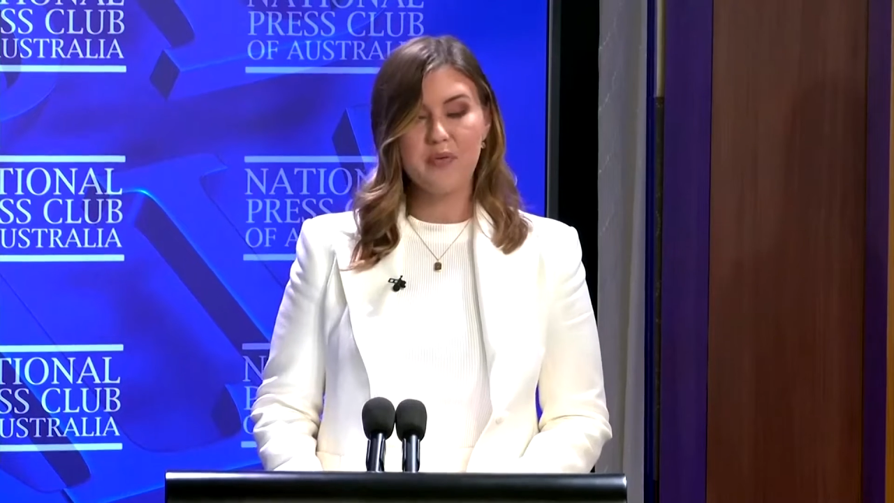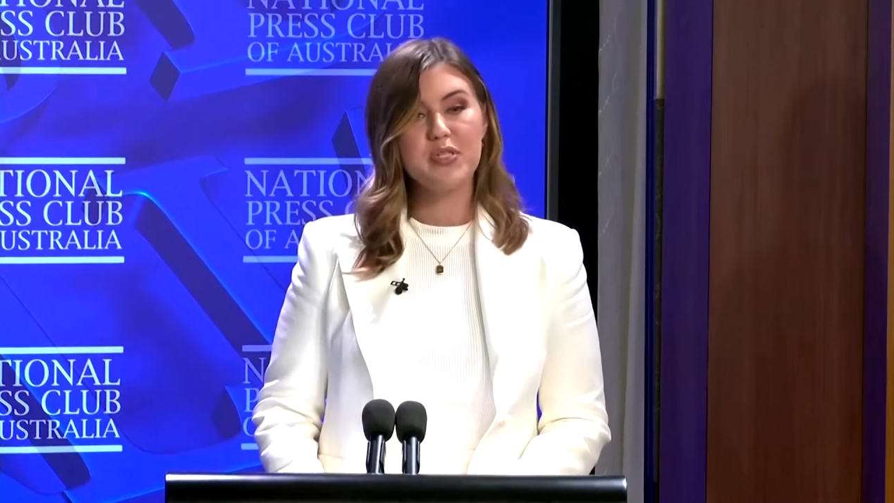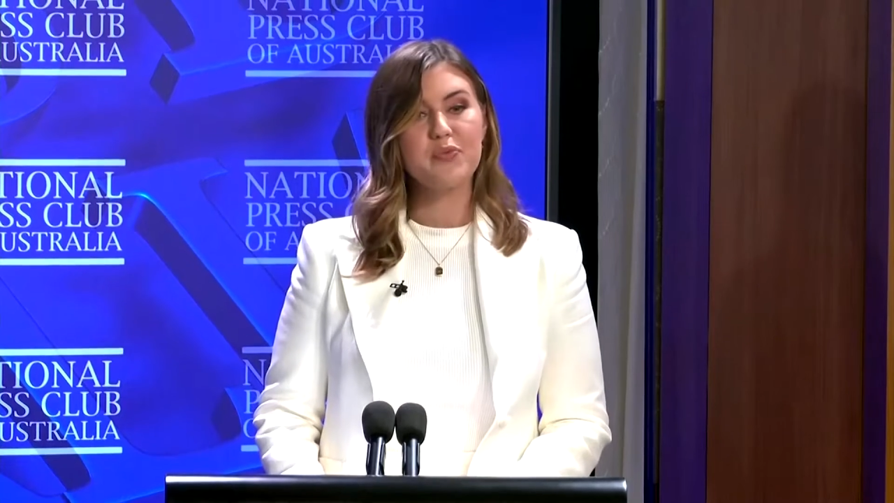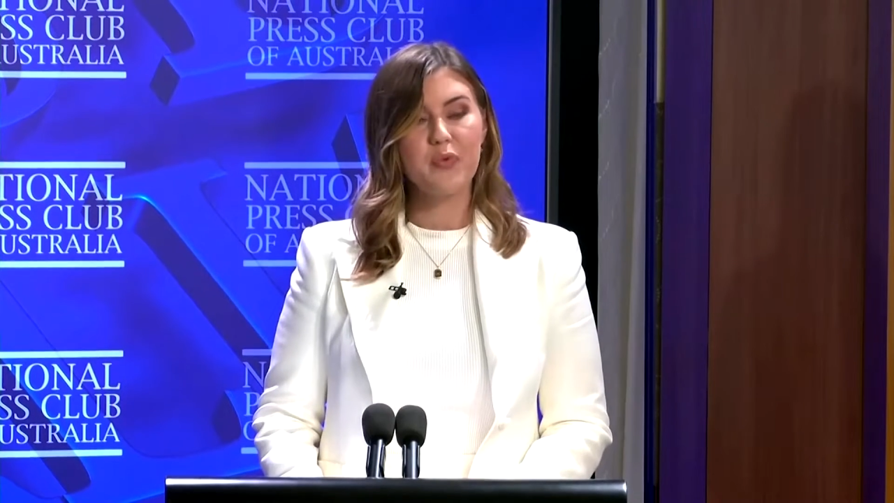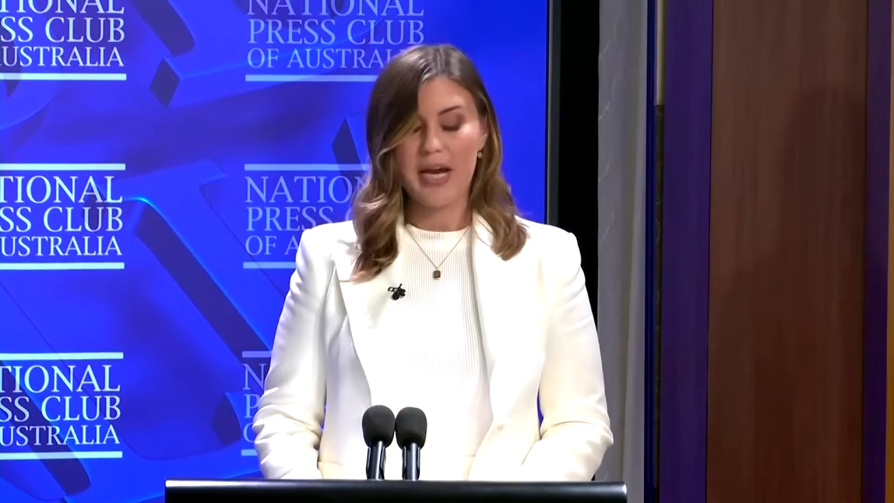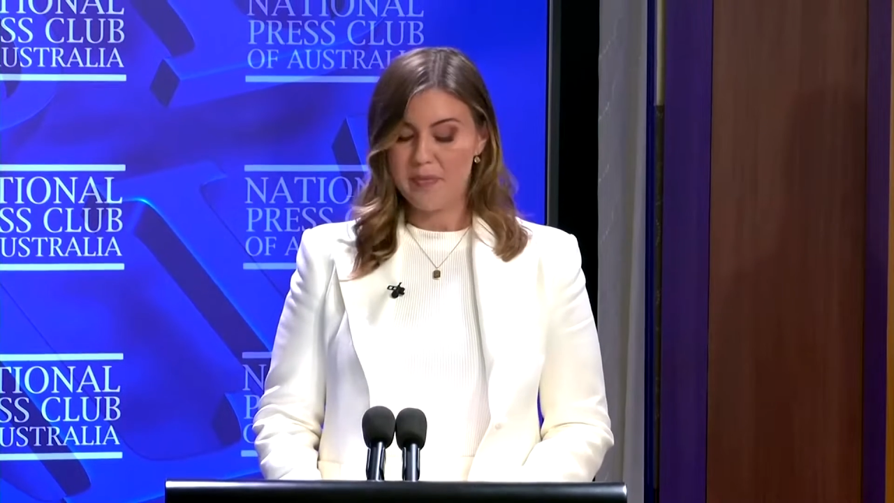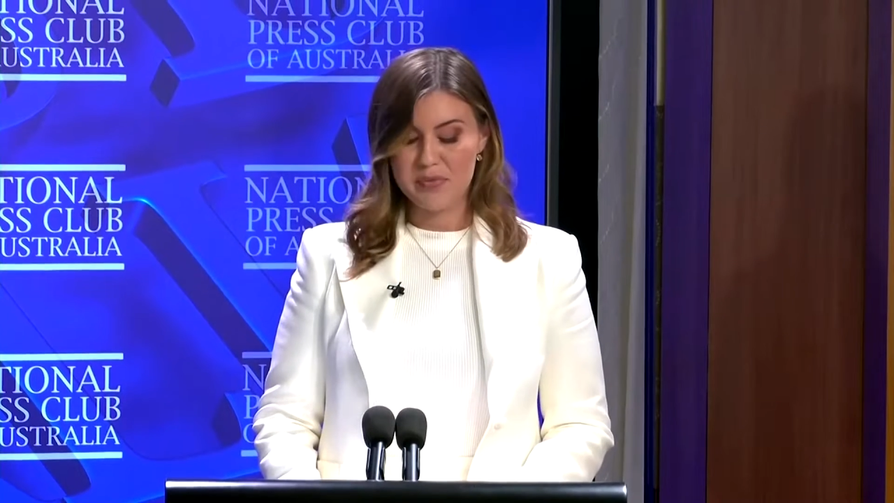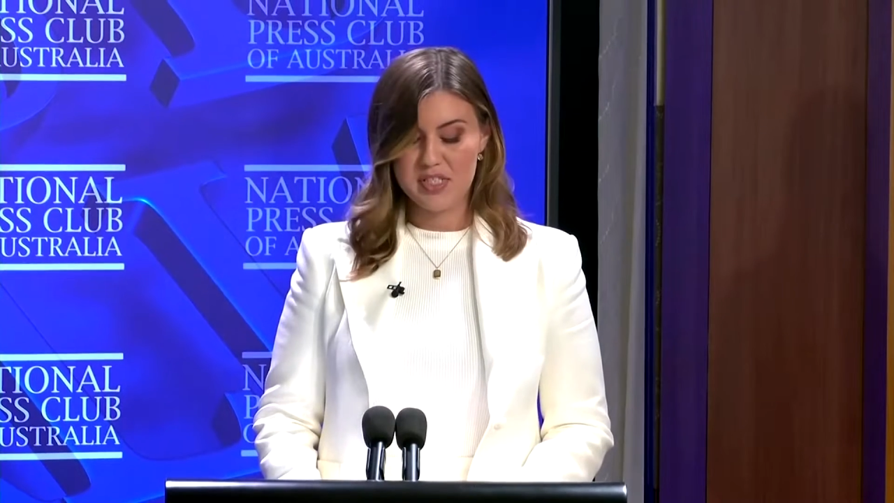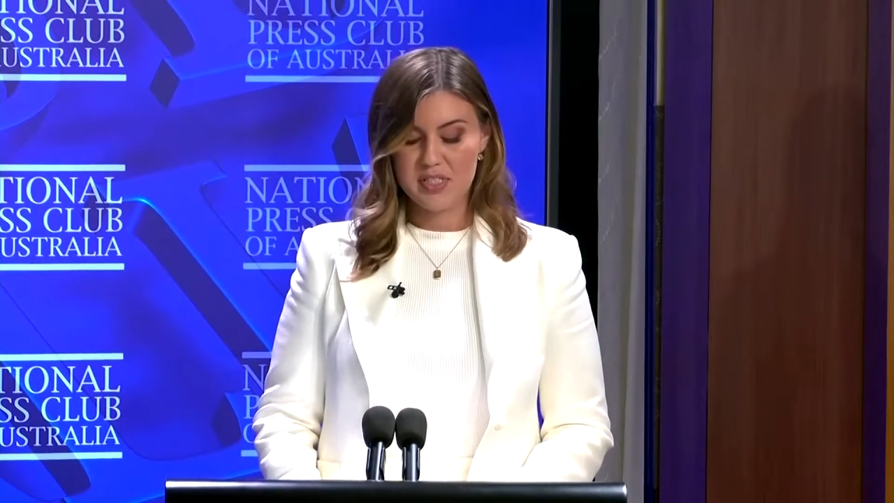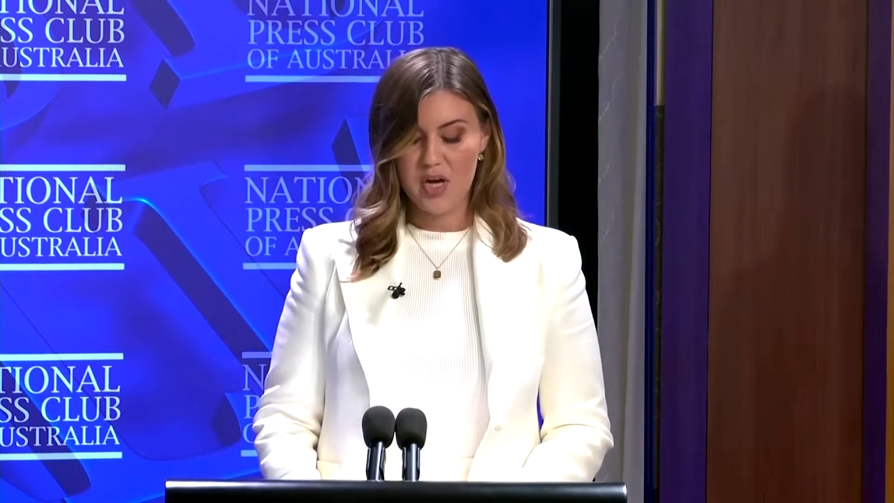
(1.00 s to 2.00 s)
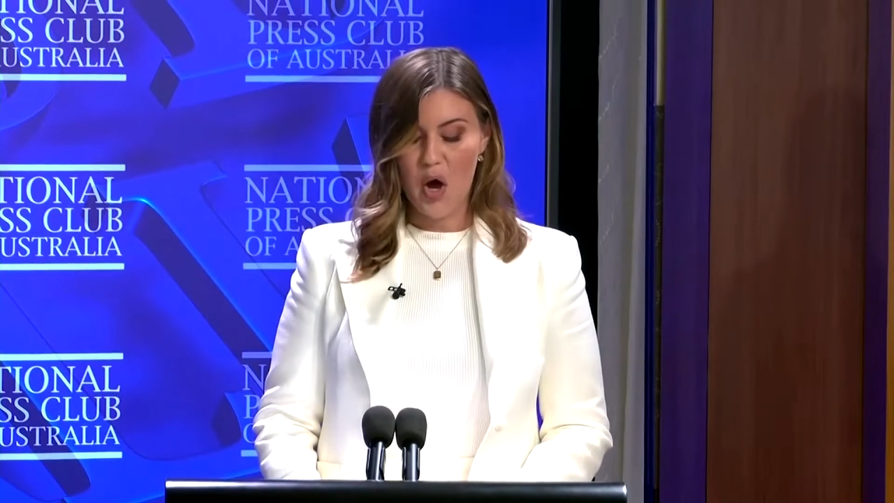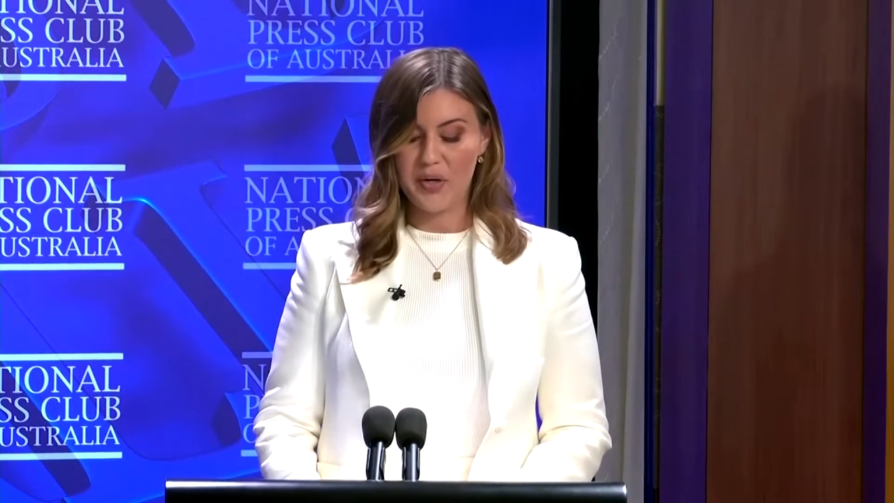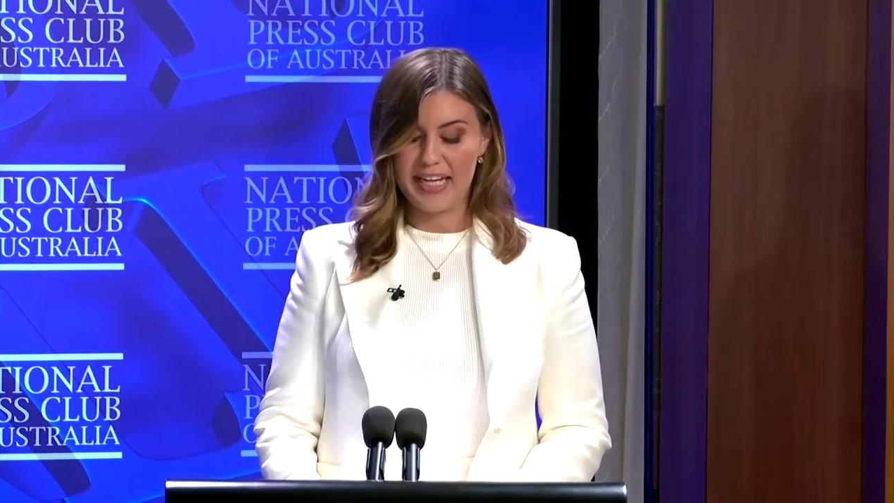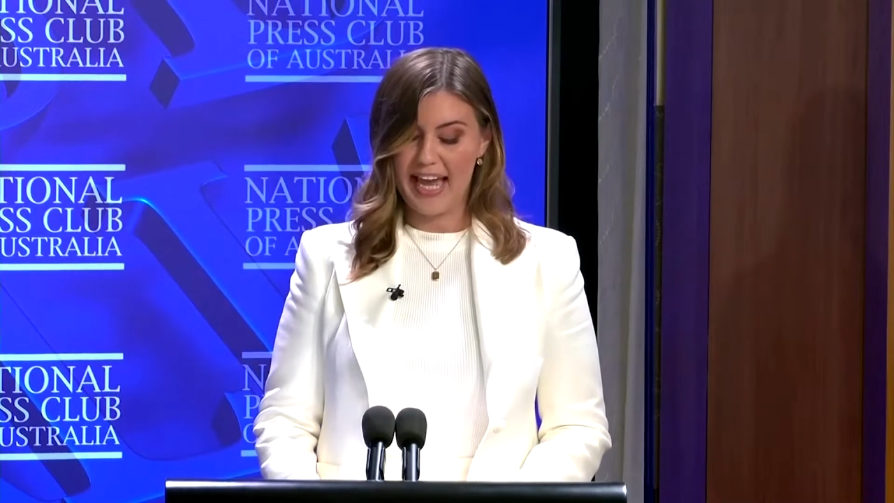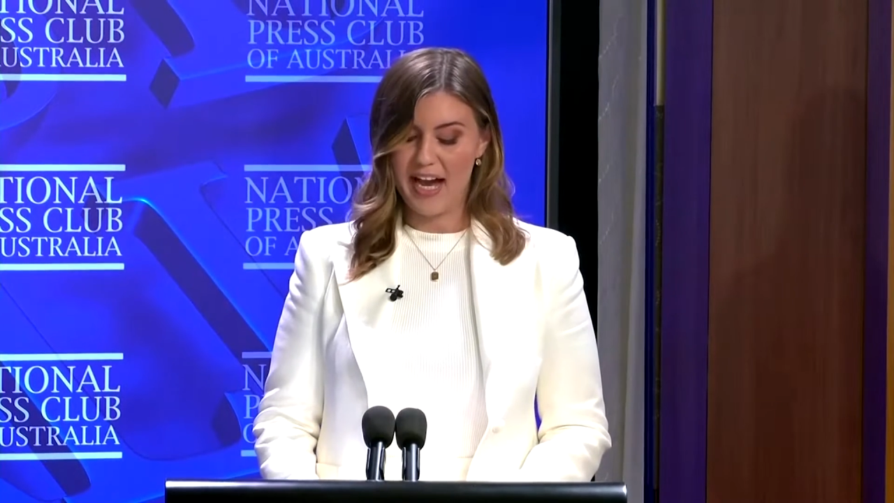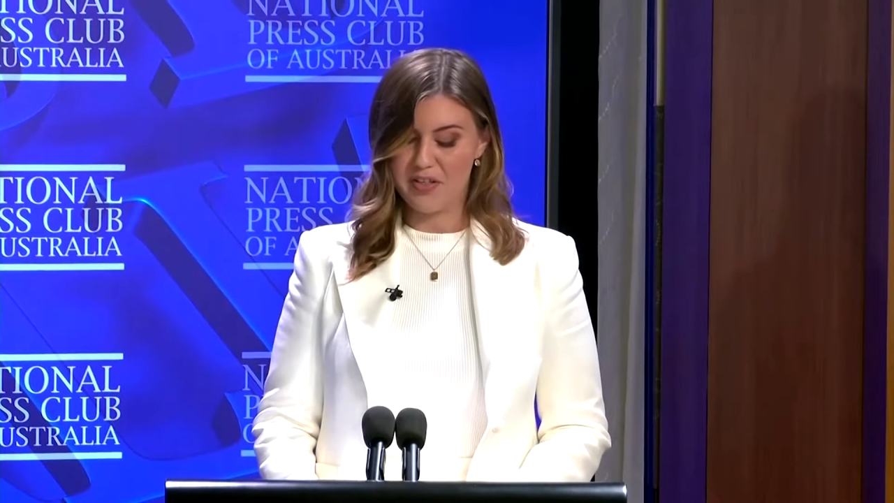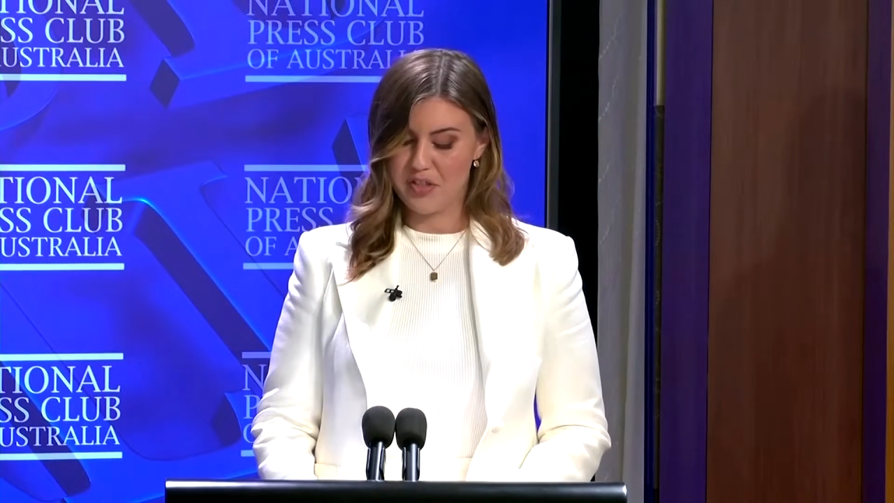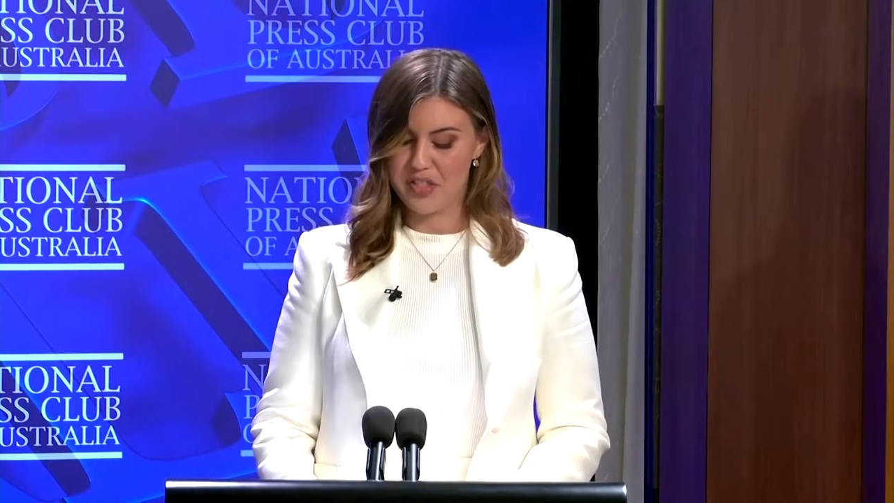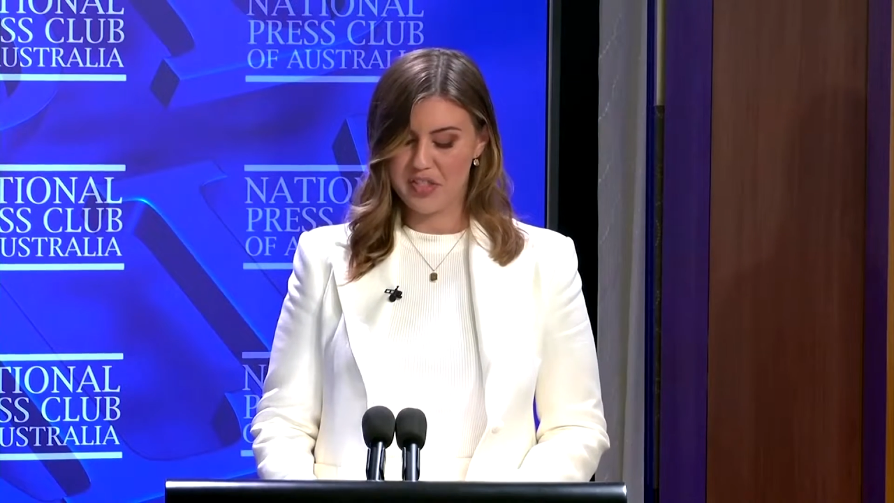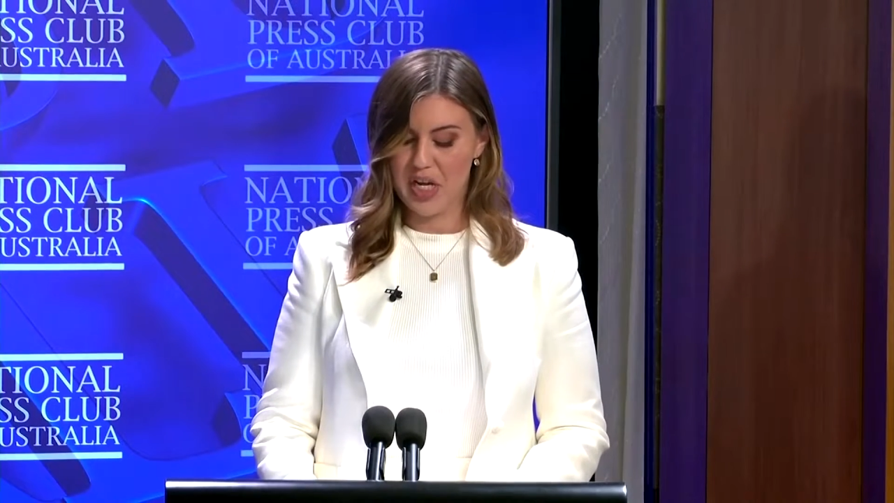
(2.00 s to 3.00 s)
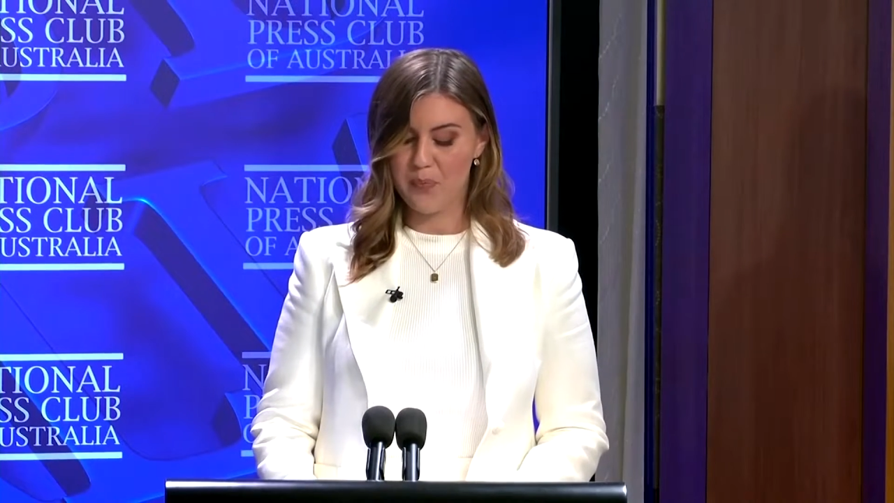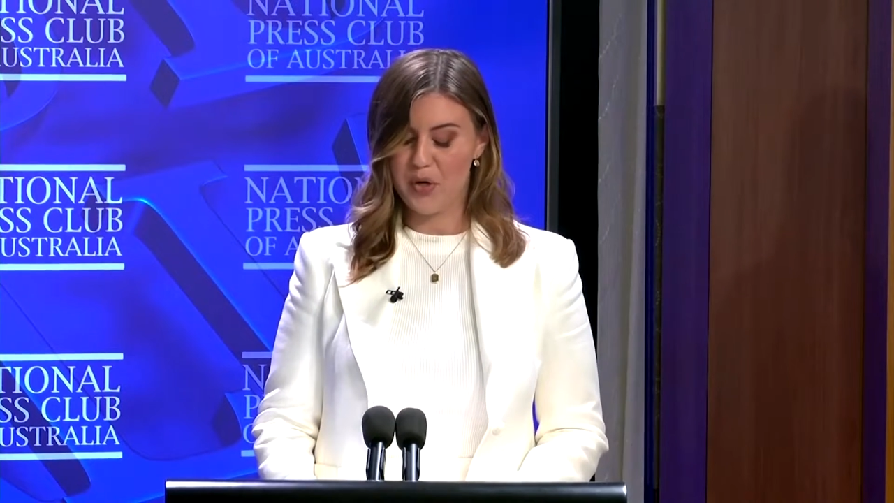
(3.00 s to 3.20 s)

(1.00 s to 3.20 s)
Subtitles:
I was raped on a couch